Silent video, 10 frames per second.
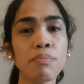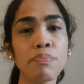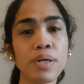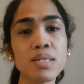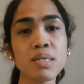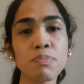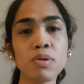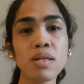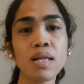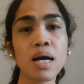
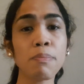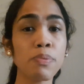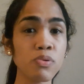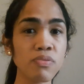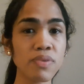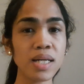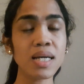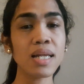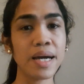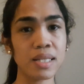principal approval
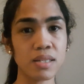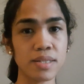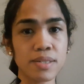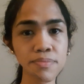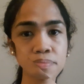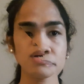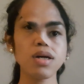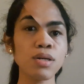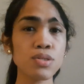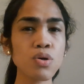letter.
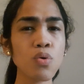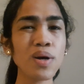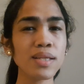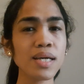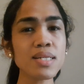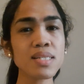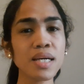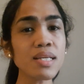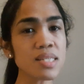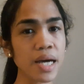So what is
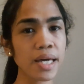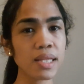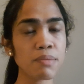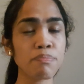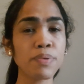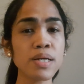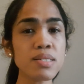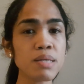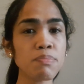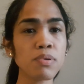inside the
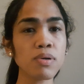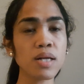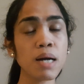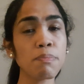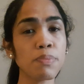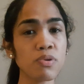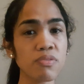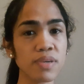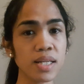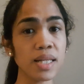principal
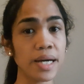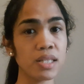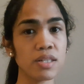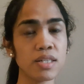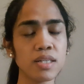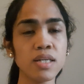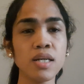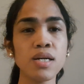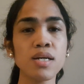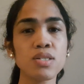approval letter?
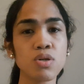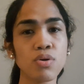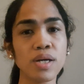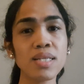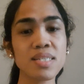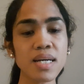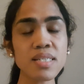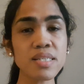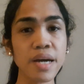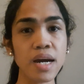So it
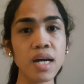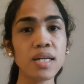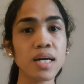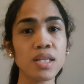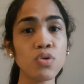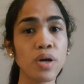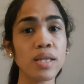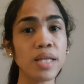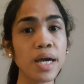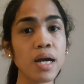says there that you
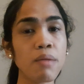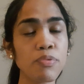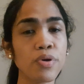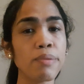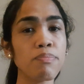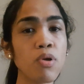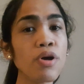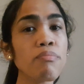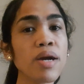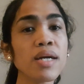can take up your
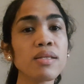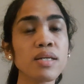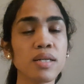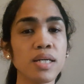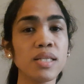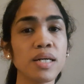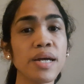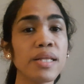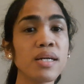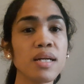employment in the
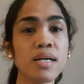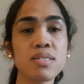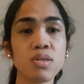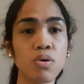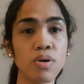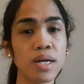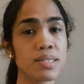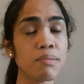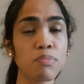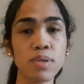Netherlands or
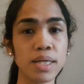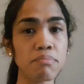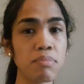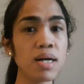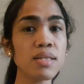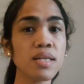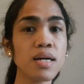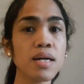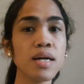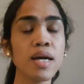example in
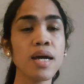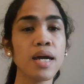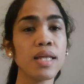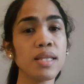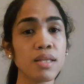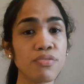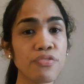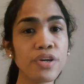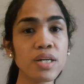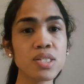Malta, and that
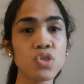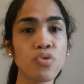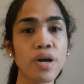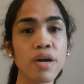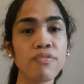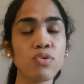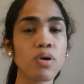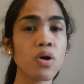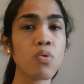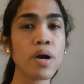first you have to
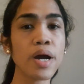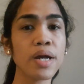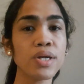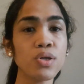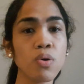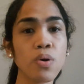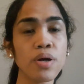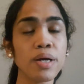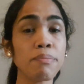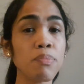acquire
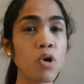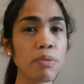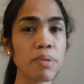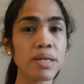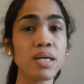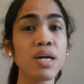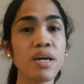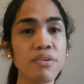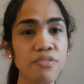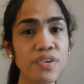your employment
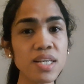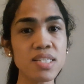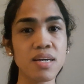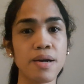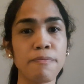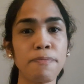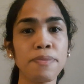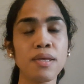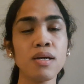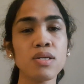visa.
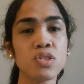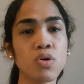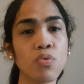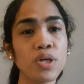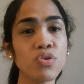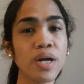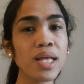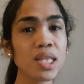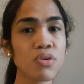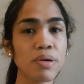So when you
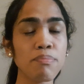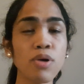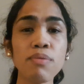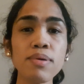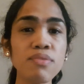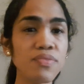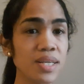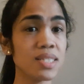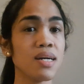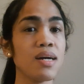get your employment
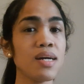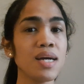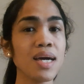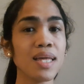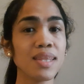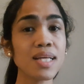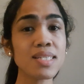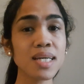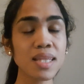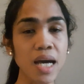visa, that's
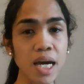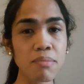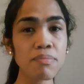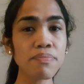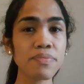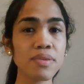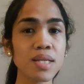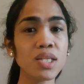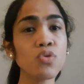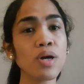the time
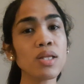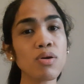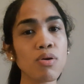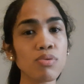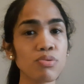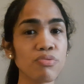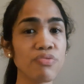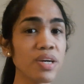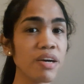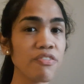that you can go to
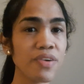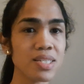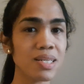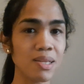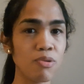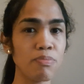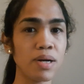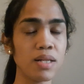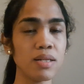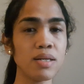VFS
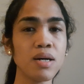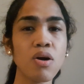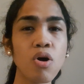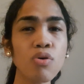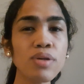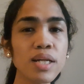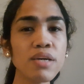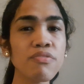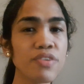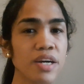Global.
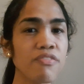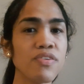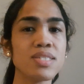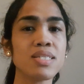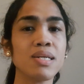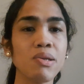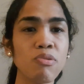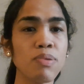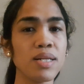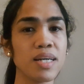Only VFS
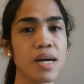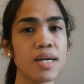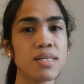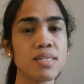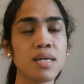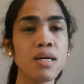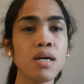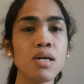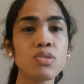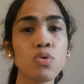Global, guys.
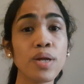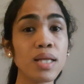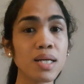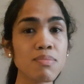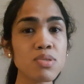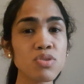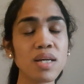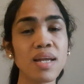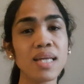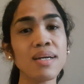So when it comes to the
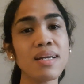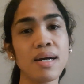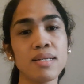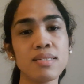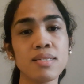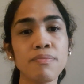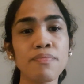Netherlands,